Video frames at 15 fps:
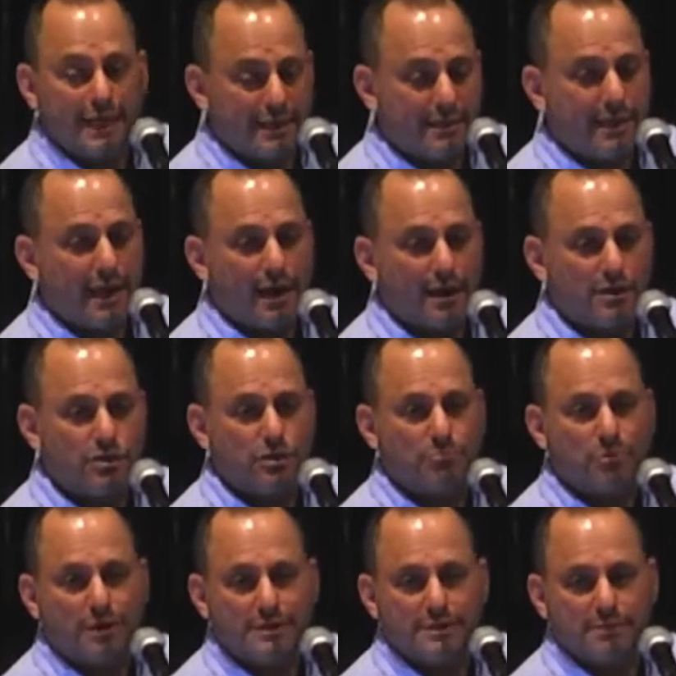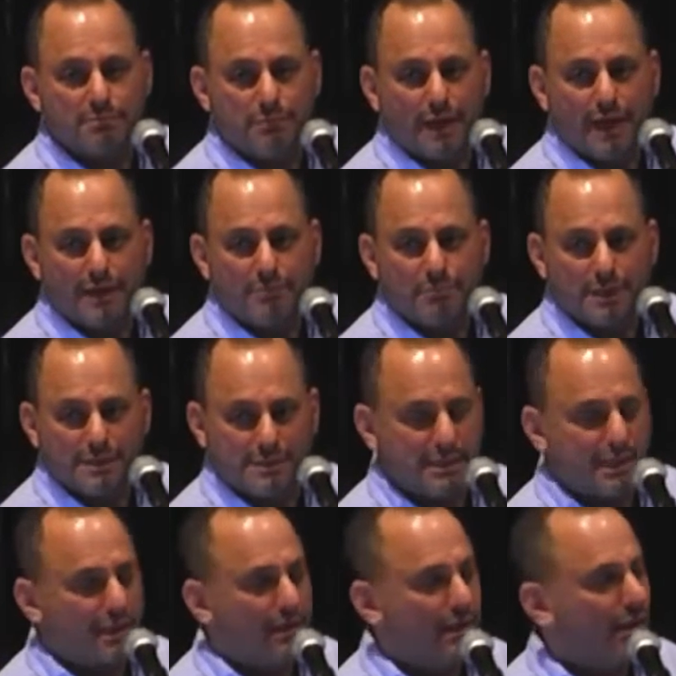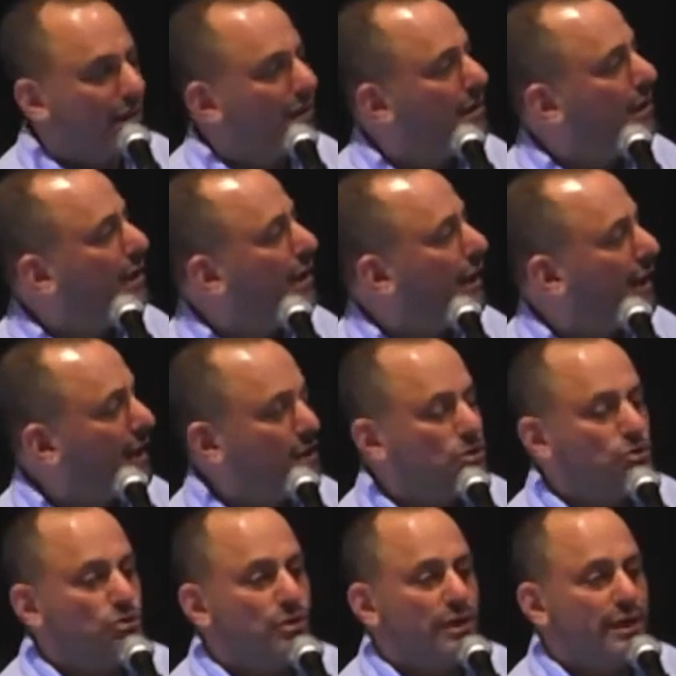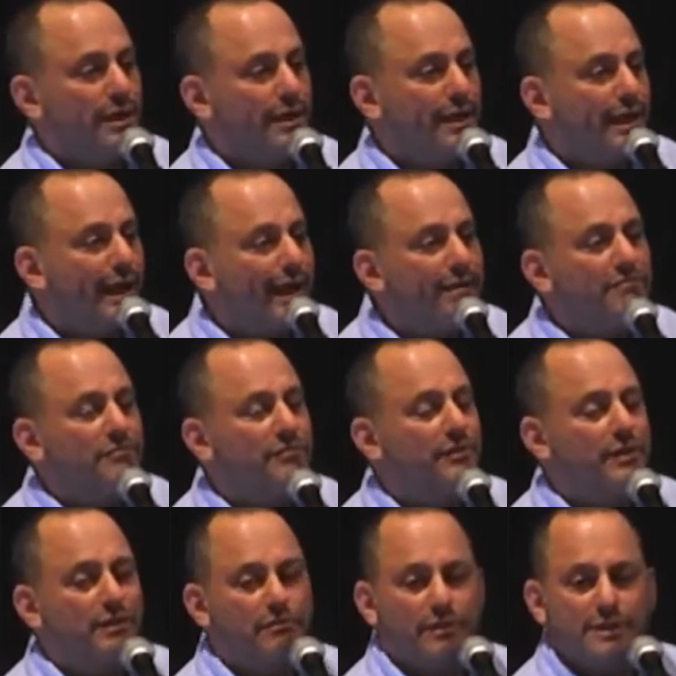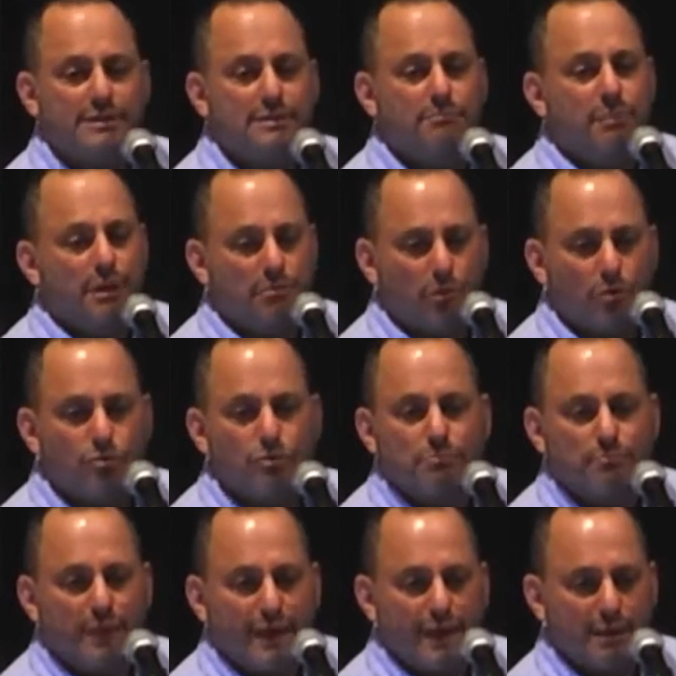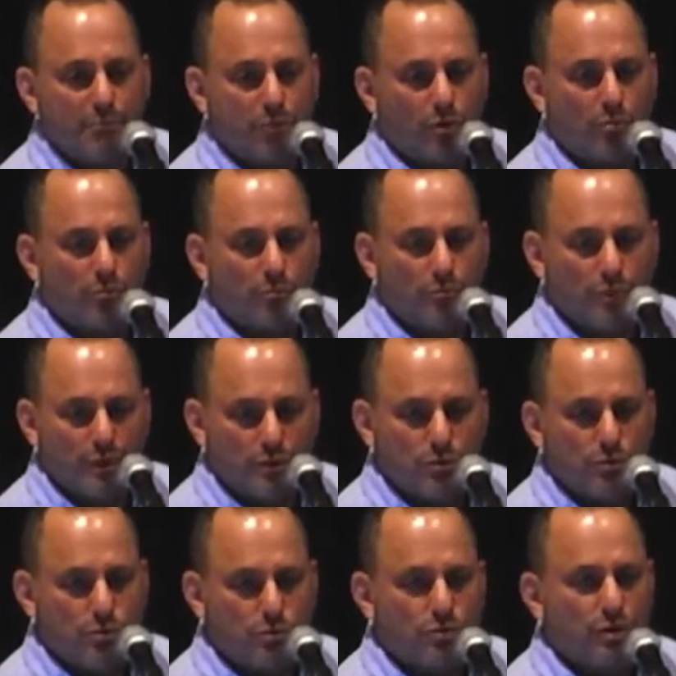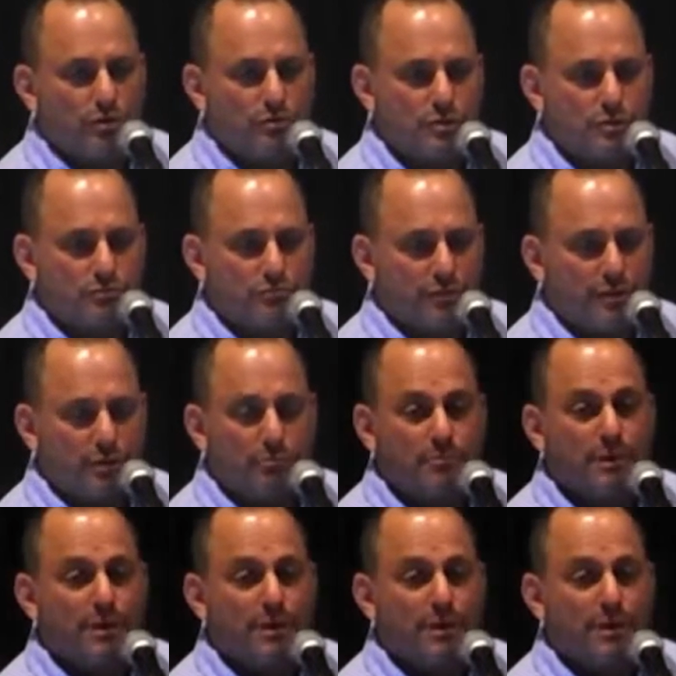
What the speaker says: and the algebra supplied by Siegel, actually every reasonable motion planning problem with 2 degrees of freedom